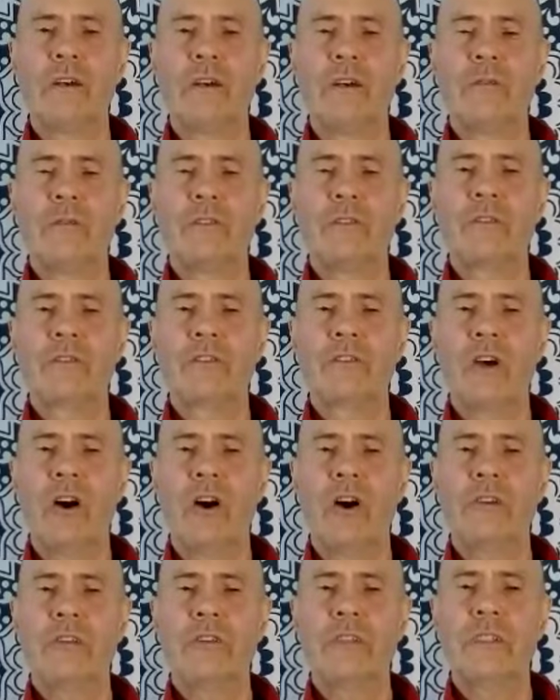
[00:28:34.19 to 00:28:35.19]
have
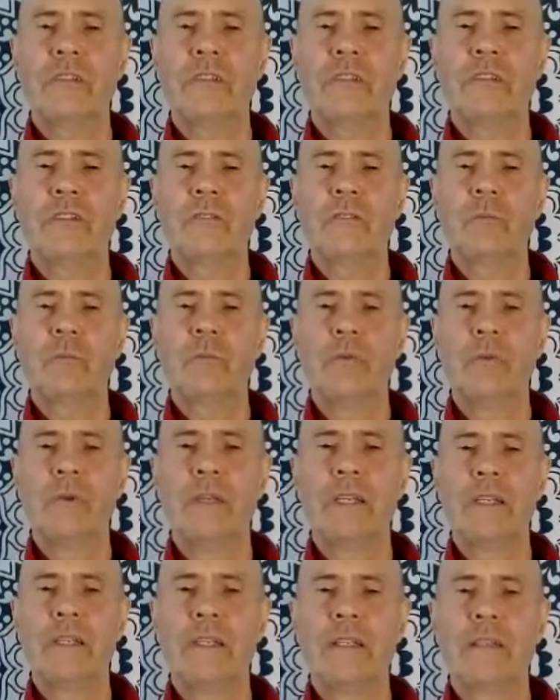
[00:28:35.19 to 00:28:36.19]
started to
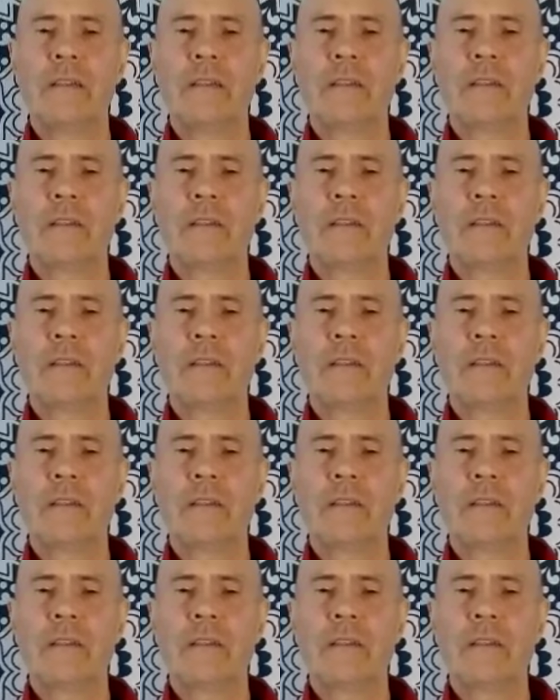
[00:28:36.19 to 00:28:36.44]
breathe